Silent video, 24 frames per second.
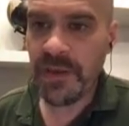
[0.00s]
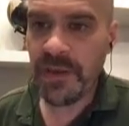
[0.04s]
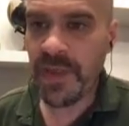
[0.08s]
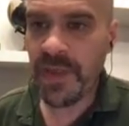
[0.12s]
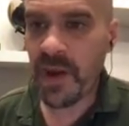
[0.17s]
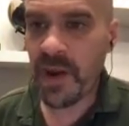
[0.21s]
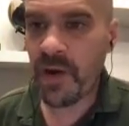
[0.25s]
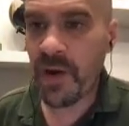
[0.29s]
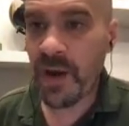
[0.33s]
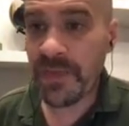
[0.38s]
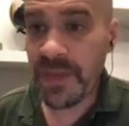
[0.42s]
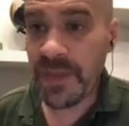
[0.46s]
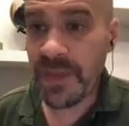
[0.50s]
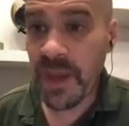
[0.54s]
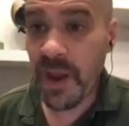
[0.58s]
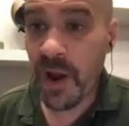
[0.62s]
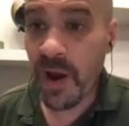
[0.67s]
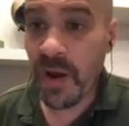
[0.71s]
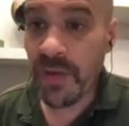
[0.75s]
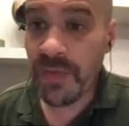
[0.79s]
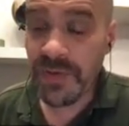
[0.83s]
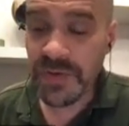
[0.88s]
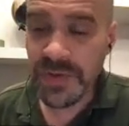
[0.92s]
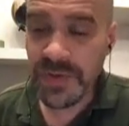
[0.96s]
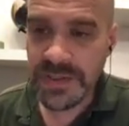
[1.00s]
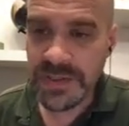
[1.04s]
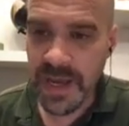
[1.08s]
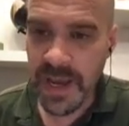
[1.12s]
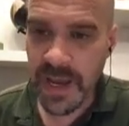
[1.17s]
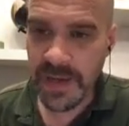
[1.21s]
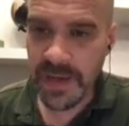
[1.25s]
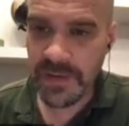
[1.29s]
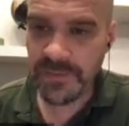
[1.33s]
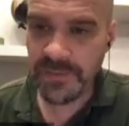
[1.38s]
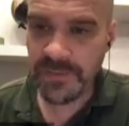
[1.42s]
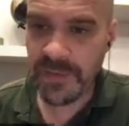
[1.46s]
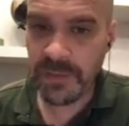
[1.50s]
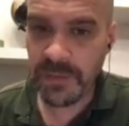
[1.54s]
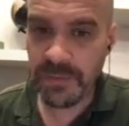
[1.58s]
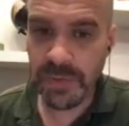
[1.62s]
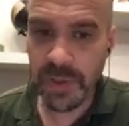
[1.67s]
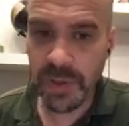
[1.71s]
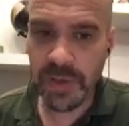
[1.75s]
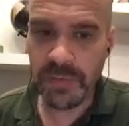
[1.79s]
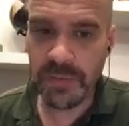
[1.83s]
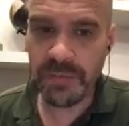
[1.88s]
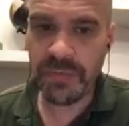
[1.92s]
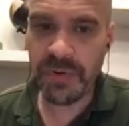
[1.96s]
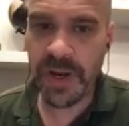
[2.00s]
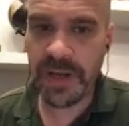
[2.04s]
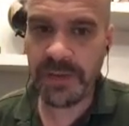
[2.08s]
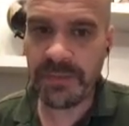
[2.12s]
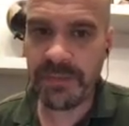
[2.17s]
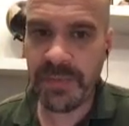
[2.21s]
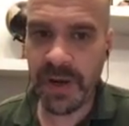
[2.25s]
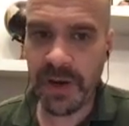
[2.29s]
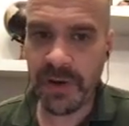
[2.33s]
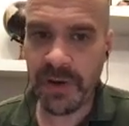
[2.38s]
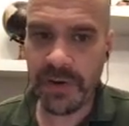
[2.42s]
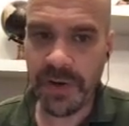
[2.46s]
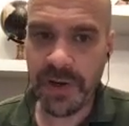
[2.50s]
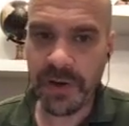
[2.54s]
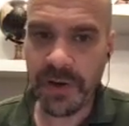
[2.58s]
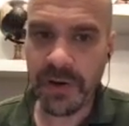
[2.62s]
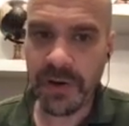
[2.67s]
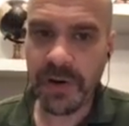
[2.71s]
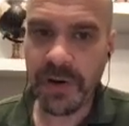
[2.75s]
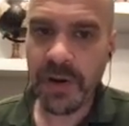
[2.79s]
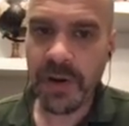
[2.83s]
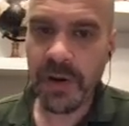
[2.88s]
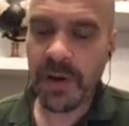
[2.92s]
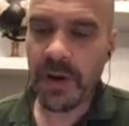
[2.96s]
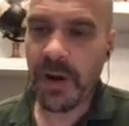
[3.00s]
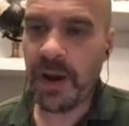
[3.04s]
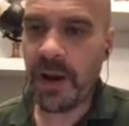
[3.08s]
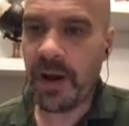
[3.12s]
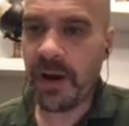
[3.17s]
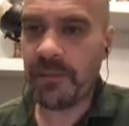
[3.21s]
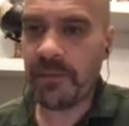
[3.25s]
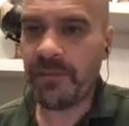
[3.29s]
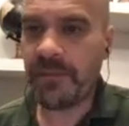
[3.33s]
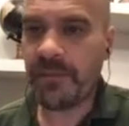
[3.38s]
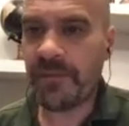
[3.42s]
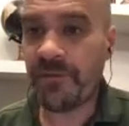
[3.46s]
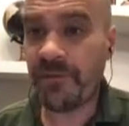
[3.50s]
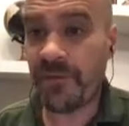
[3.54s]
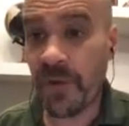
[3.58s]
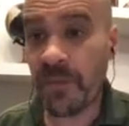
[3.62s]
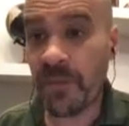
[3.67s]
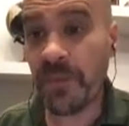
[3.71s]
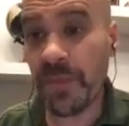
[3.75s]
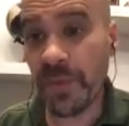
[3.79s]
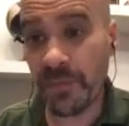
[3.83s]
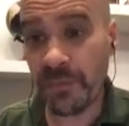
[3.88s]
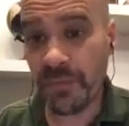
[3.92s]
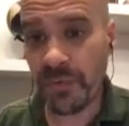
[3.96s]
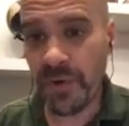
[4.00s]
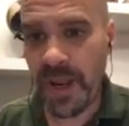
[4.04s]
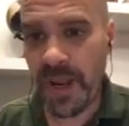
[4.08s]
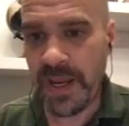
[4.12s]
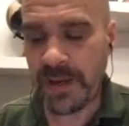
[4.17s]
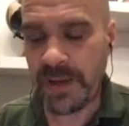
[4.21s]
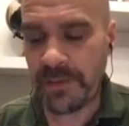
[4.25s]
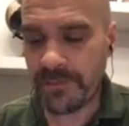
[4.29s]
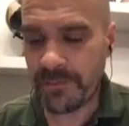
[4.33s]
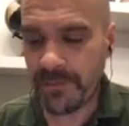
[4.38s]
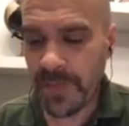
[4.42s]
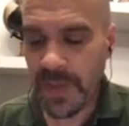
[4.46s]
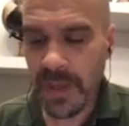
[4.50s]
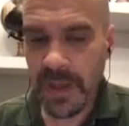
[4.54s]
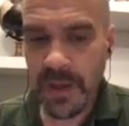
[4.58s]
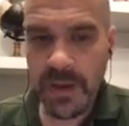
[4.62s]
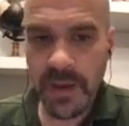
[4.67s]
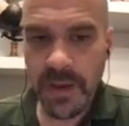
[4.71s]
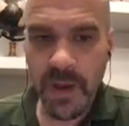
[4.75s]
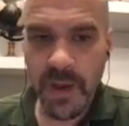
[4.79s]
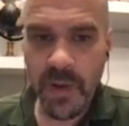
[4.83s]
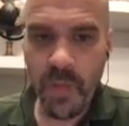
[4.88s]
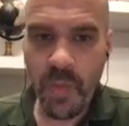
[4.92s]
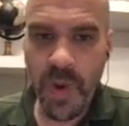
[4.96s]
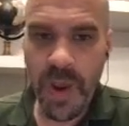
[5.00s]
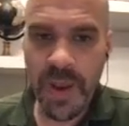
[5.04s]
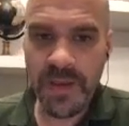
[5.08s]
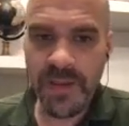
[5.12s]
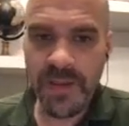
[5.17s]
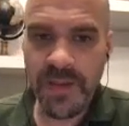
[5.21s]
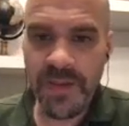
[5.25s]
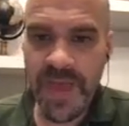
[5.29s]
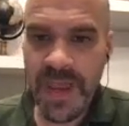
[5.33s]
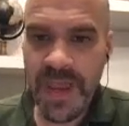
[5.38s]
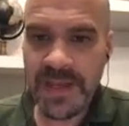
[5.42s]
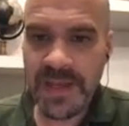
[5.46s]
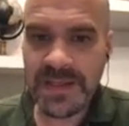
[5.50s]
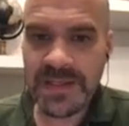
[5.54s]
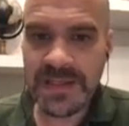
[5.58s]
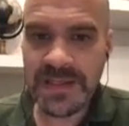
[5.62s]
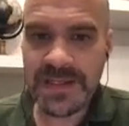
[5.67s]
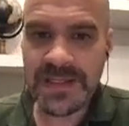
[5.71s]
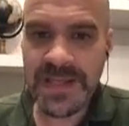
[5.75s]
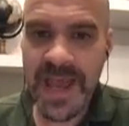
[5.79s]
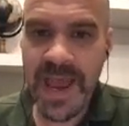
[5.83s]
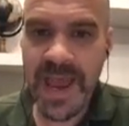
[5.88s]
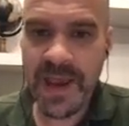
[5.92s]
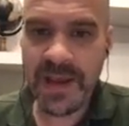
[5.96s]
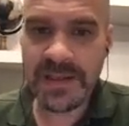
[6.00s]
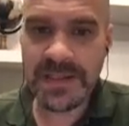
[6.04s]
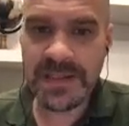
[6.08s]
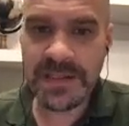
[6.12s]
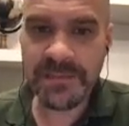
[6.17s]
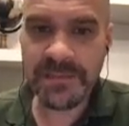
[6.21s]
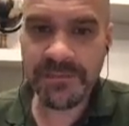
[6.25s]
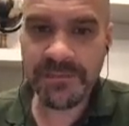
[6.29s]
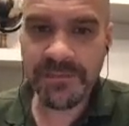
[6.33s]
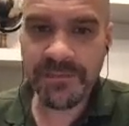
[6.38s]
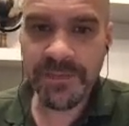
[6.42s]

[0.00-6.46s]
They're on the other side of the blood-brain barrier from the brain. When they detect